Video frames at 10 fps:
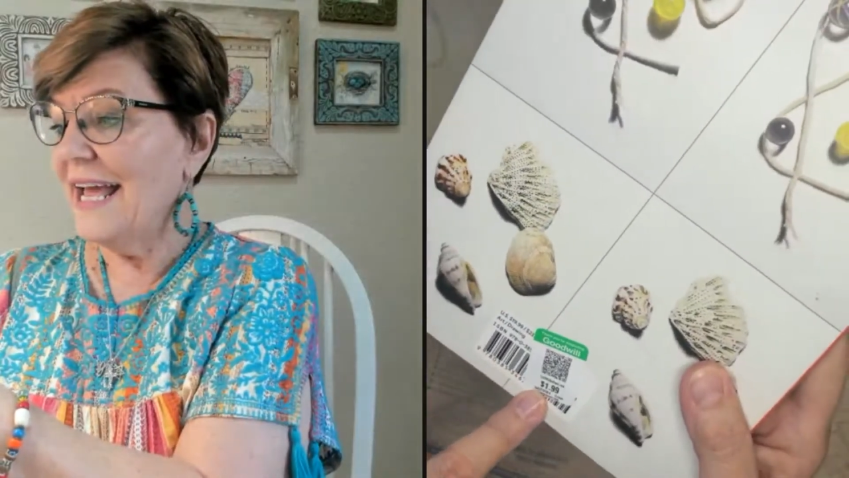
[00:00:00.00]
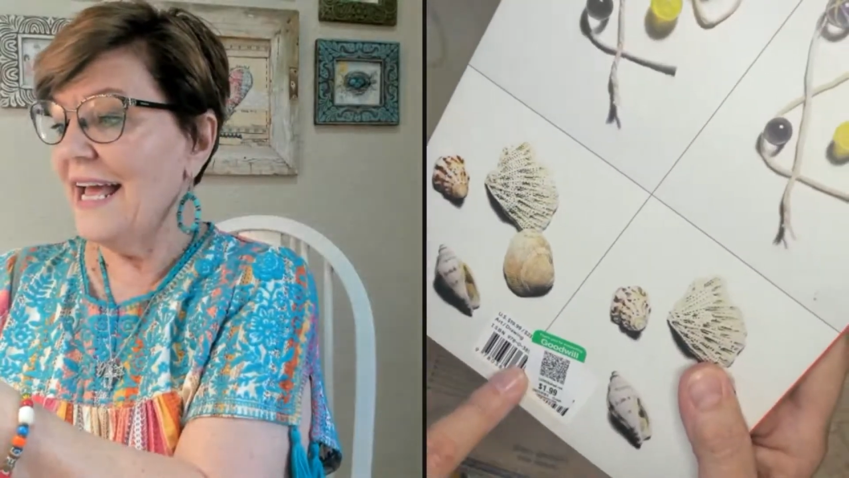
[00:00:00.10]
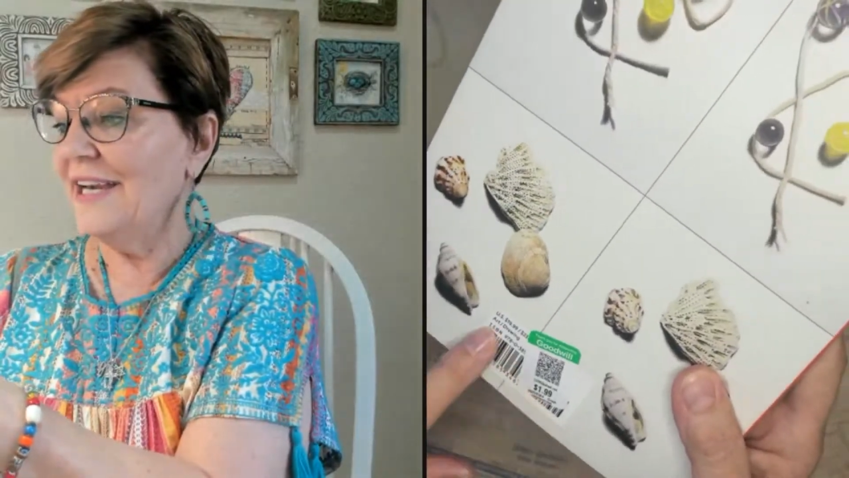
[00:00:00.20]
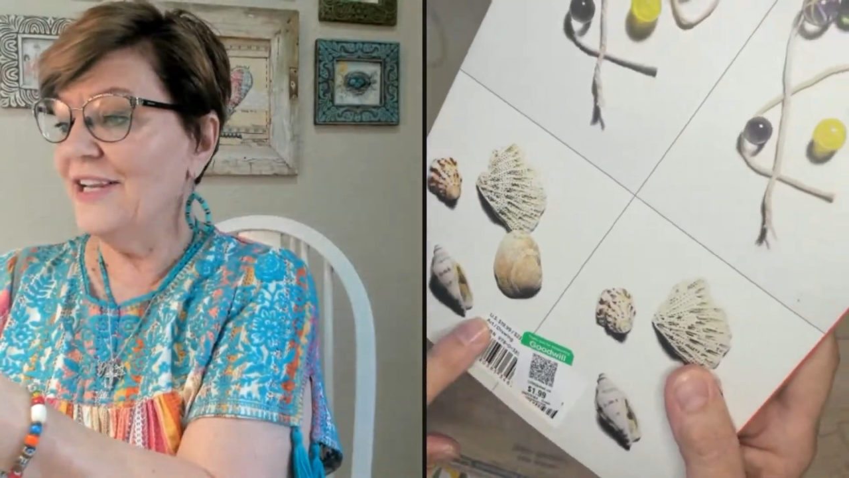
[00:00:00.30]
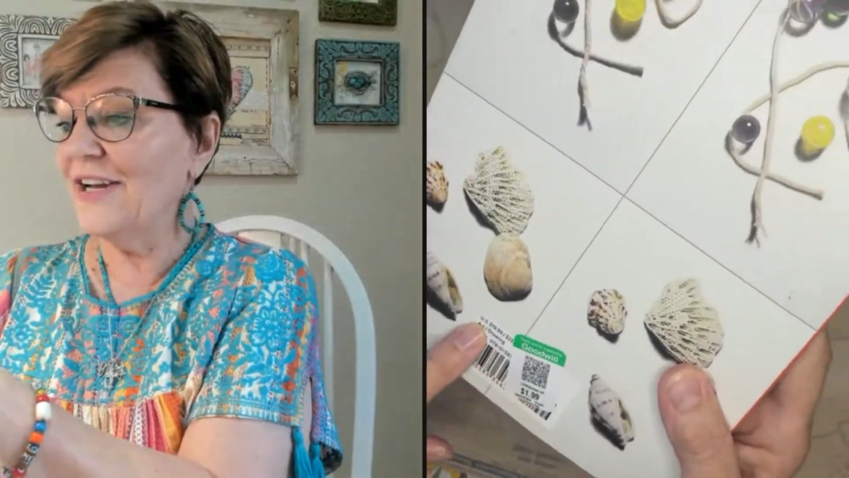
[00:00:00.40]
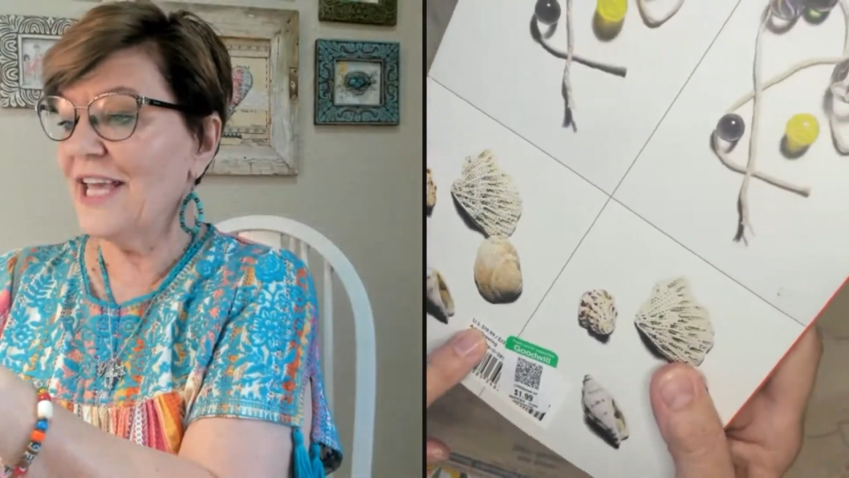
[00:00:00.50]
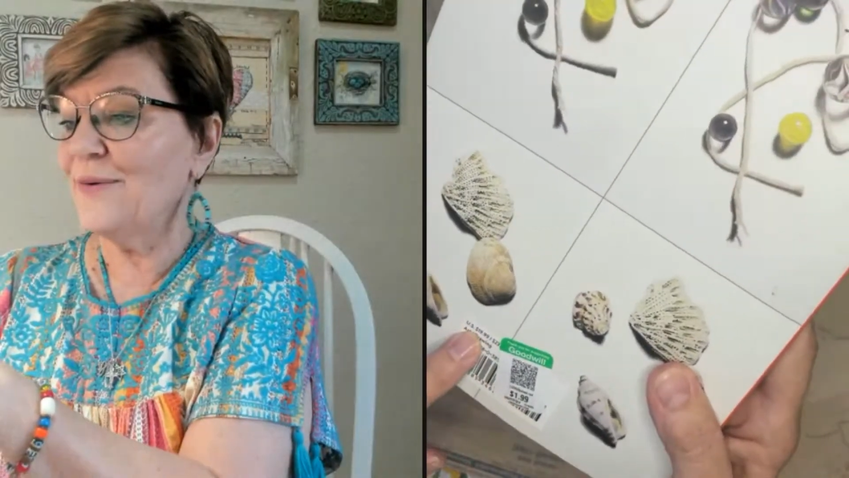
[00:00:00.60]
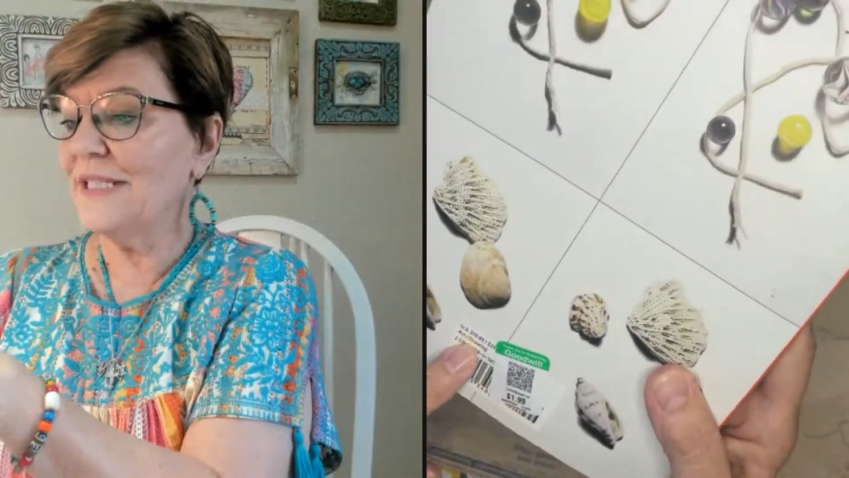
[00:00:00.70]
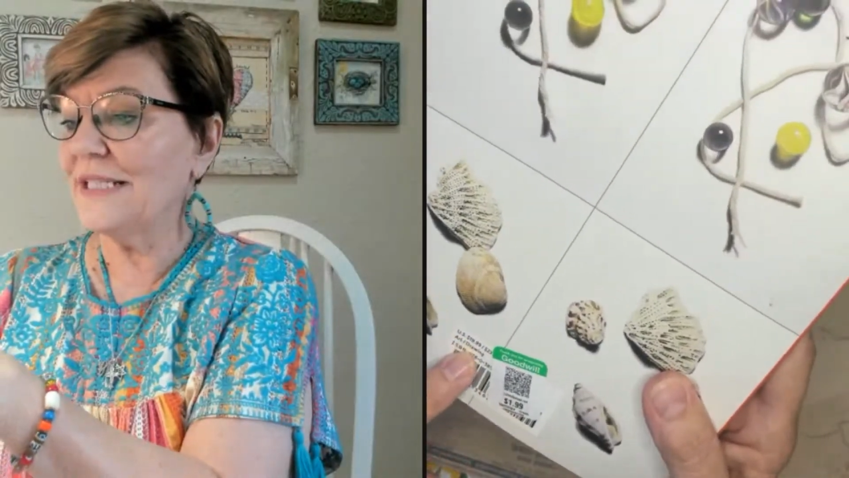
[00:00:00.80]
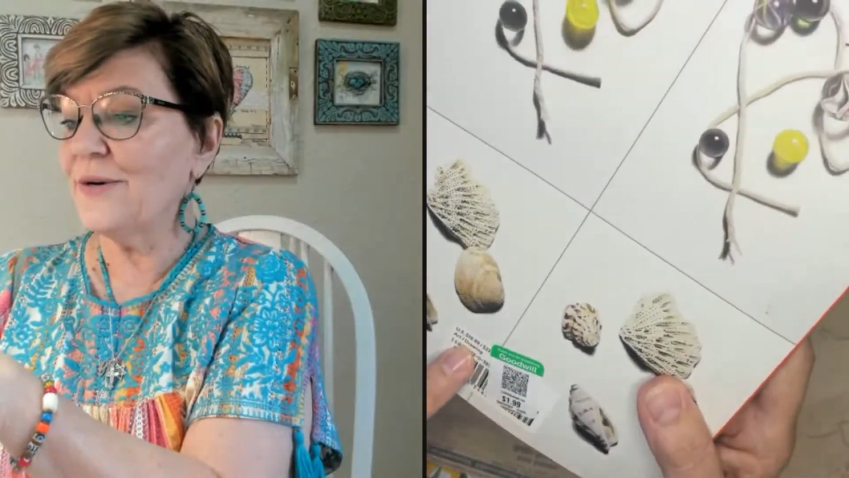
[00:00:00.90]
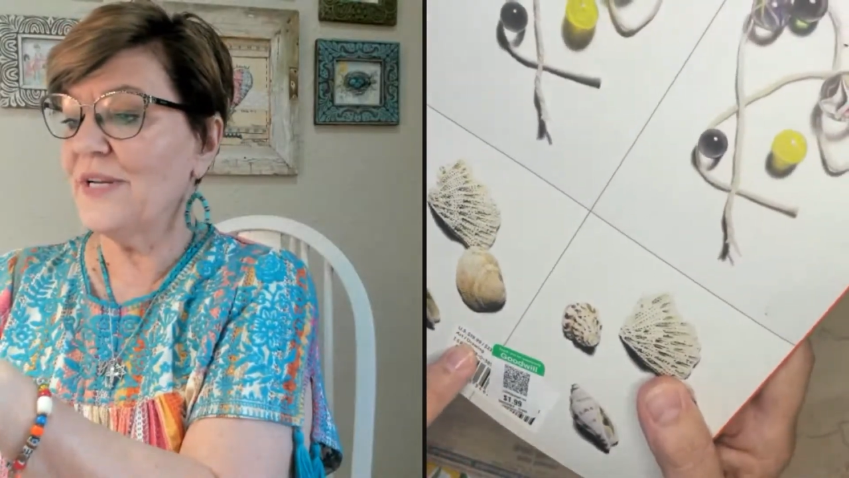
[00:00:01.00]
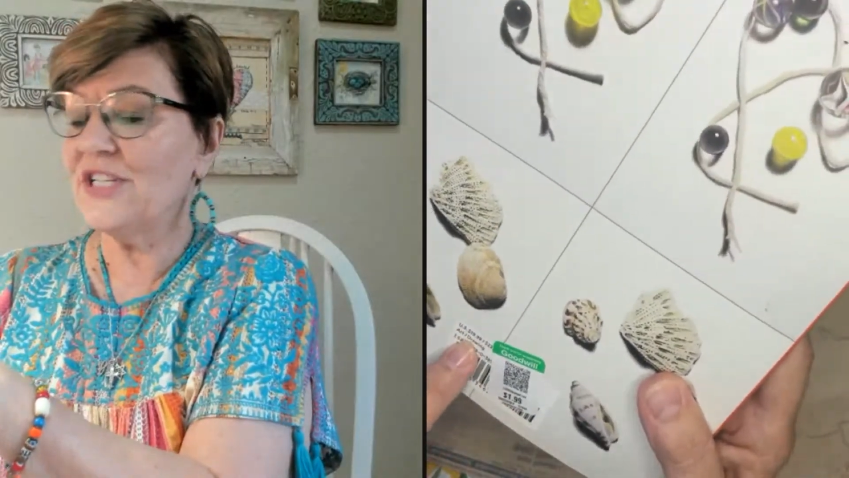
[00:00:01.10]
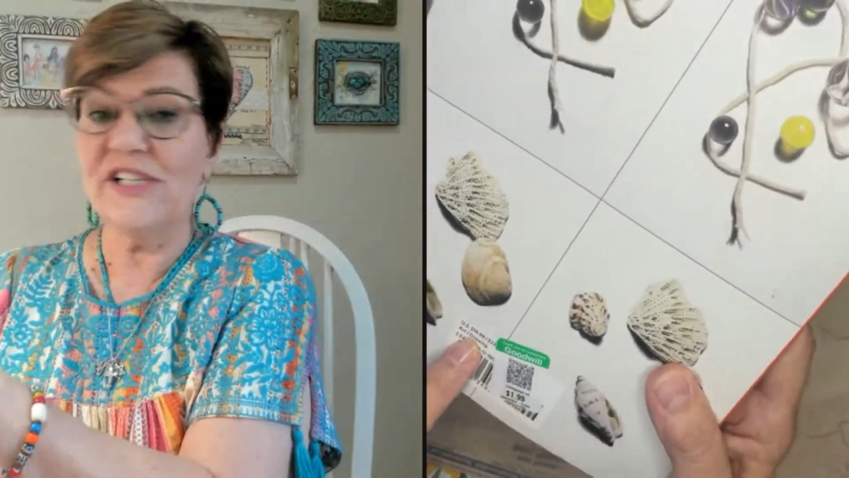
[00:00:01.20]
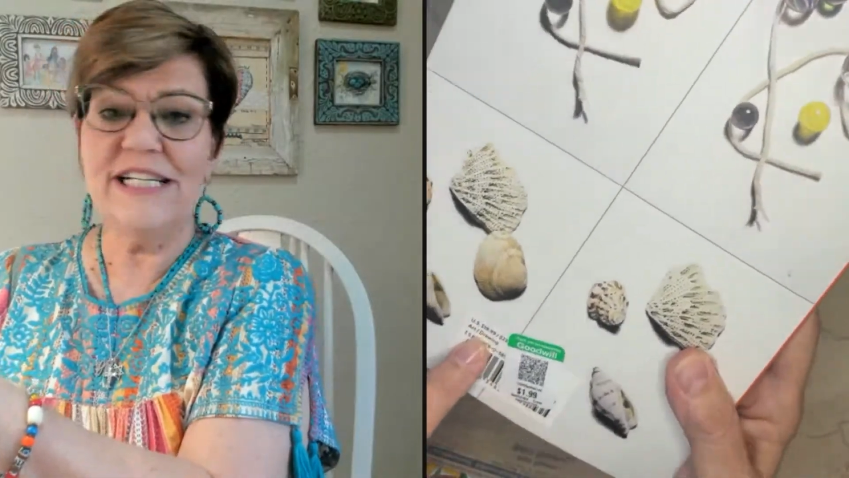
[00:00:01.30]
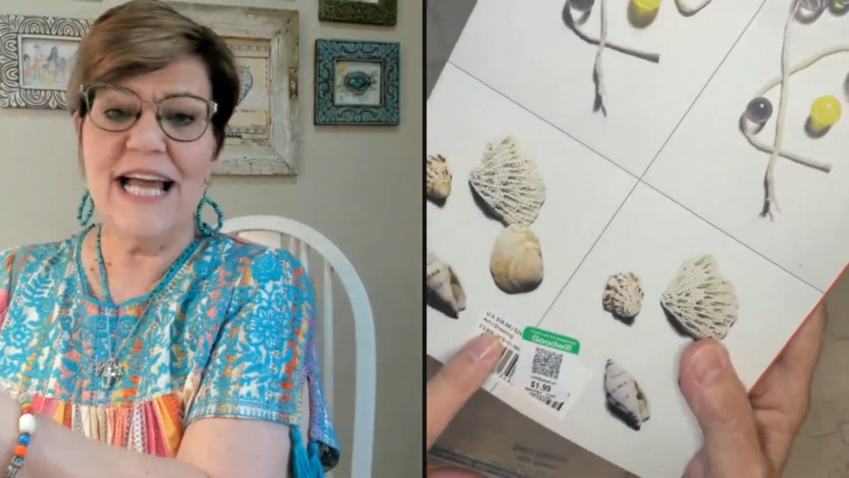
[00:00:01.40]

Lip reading: And look, it was originally